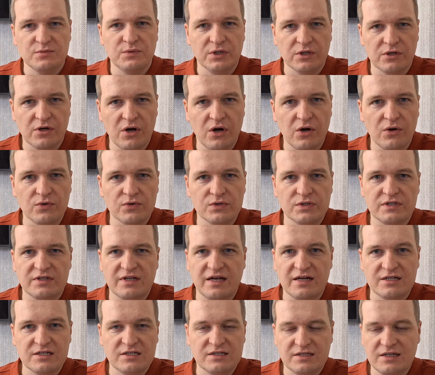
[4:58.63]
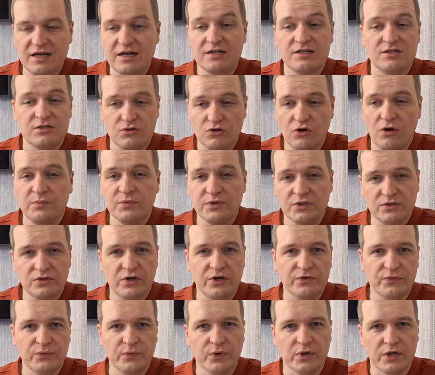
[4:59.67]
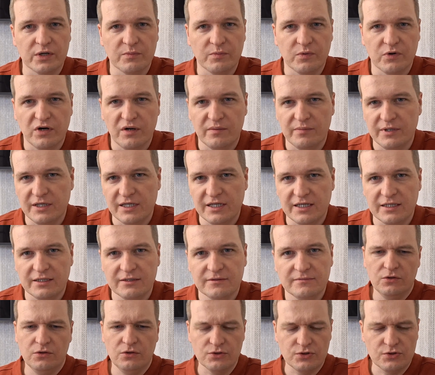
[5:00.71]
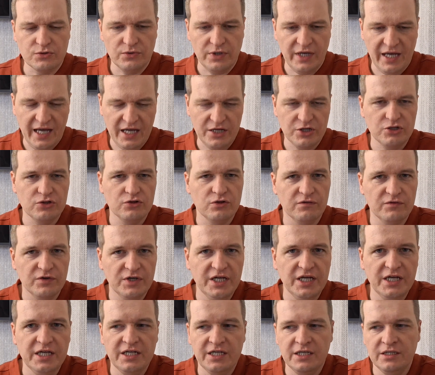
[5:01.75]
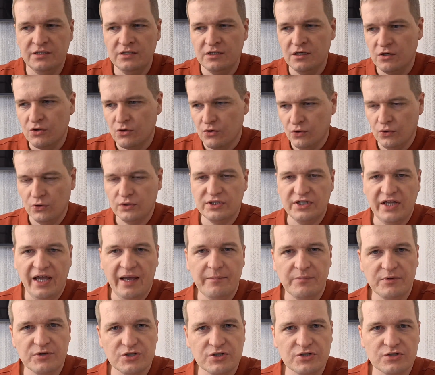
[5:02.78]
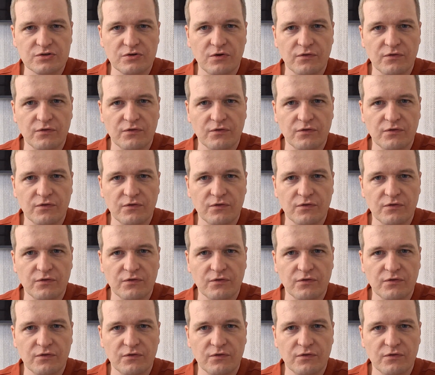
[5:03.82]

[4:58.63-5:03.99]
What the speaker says: will cause the start-stop to not work properly. Also, engine overheating, cold temperatures